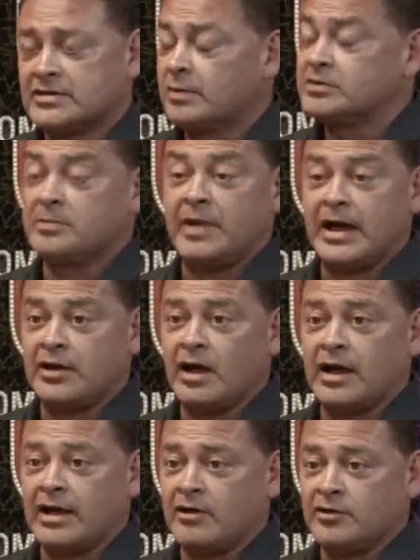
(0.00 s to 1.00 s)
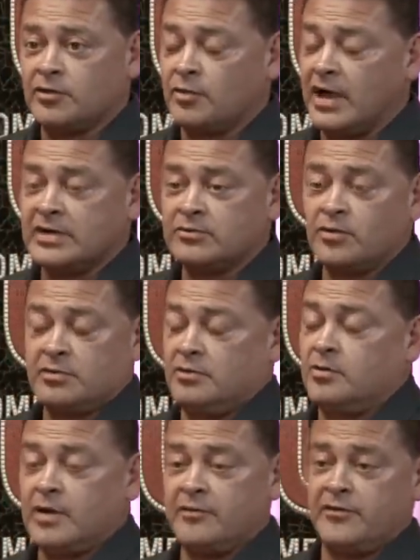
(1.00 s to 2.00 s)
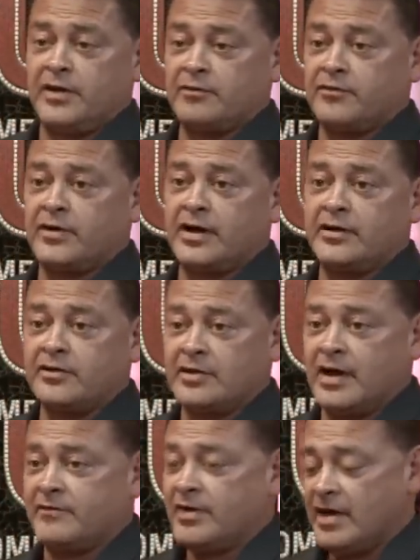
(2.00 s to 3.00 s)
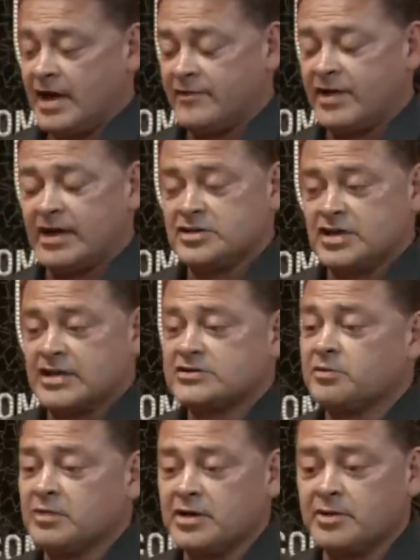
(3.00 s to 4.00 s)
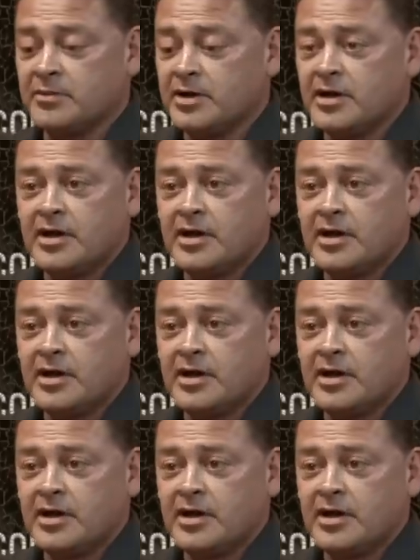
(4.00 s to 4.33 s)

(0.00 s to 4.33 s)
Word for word: That was a bad knockout, and Duran, you know, my favorite fighter, and I've had a chance to meet him.